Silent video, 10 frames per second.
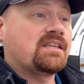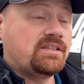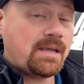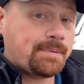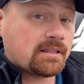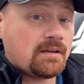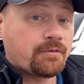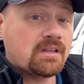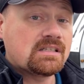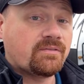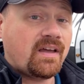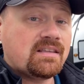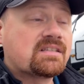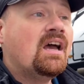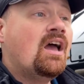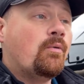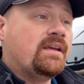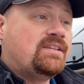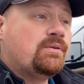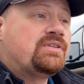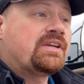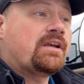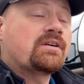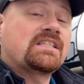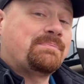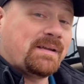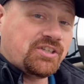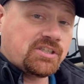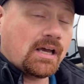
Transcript: And typically for these events, we do secure spe-